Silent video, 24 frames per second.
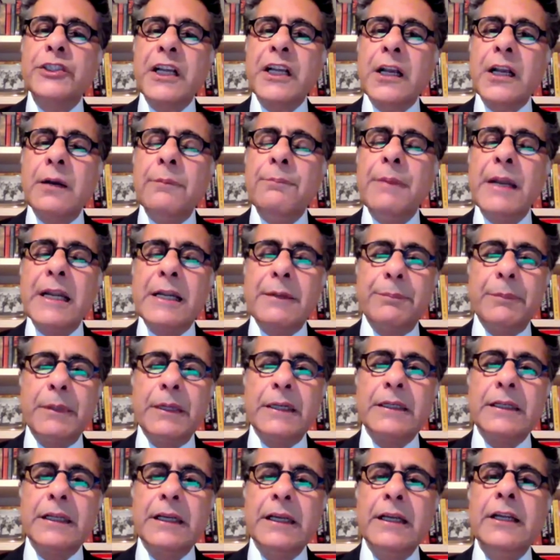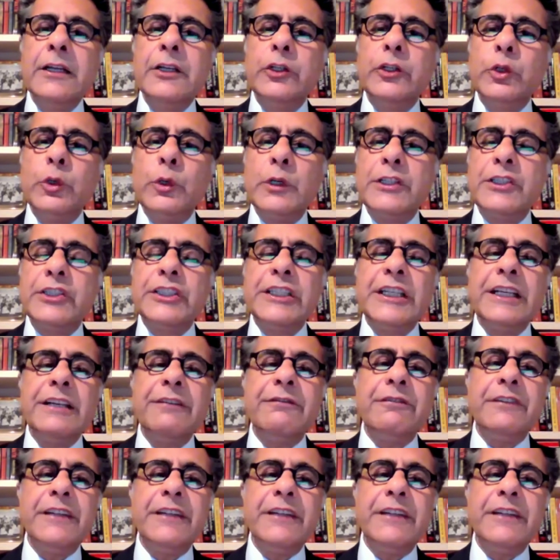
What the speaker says: a commitment to achieve